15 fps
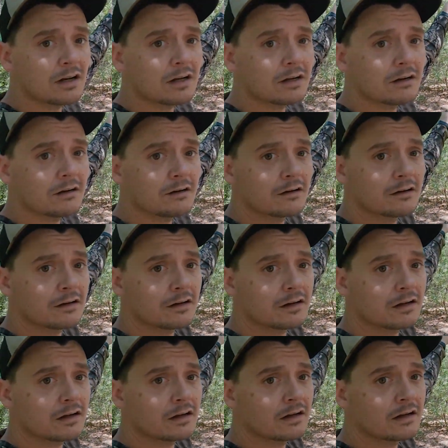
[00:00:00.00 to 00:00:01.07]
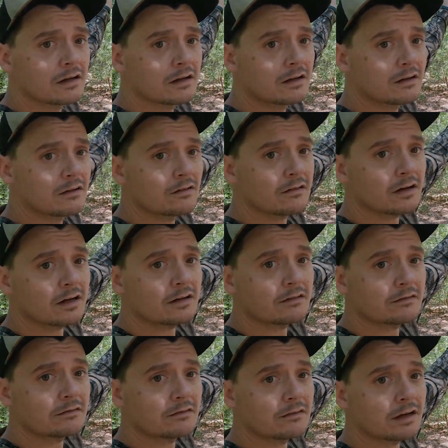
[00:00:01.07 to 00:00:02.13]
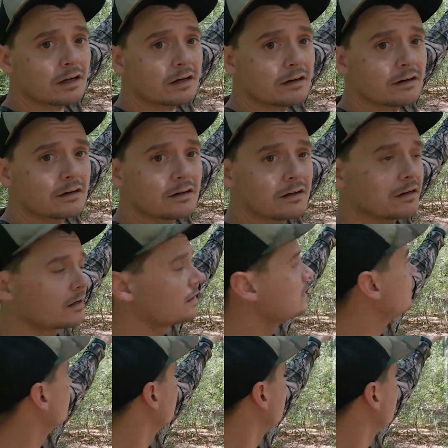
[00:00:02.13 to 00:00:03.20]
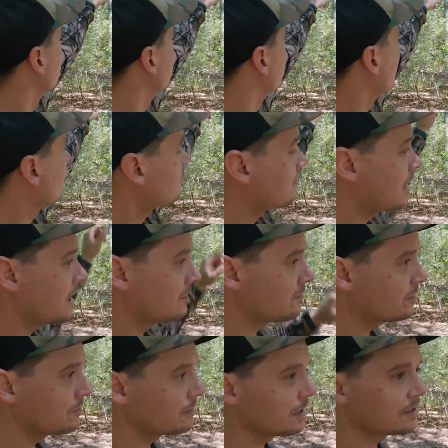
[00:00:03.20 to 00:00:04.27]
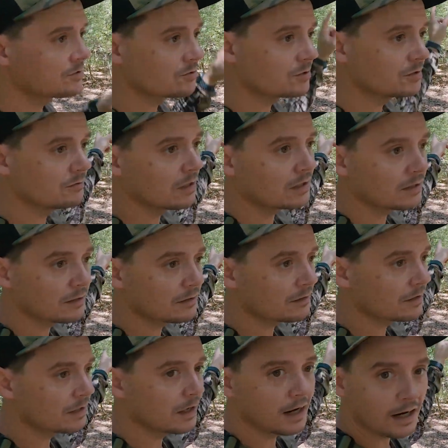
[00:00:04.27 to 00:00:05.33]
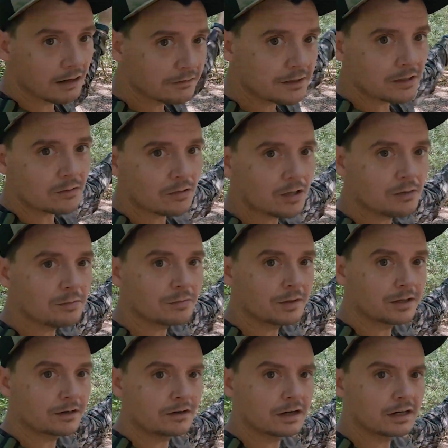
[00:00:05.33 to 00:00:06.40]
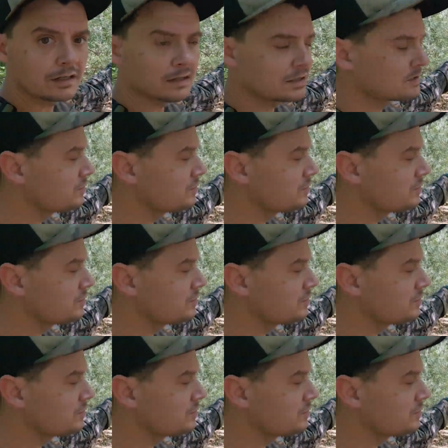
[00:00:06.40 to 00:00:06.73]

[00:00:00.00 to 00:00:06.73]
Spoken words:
there, right there. I've climbed up that tree right there, and I've killed a couple deer out of this